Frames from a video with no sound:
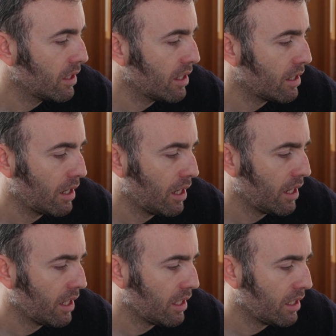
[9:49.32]
Yeah,
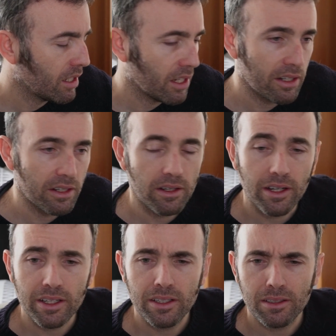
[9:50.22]
I don't know.
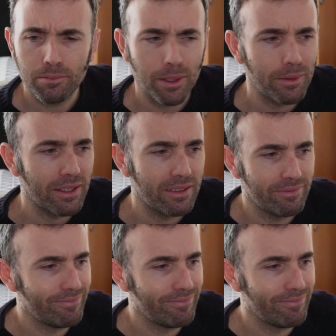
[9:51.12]
I'm gonna probably,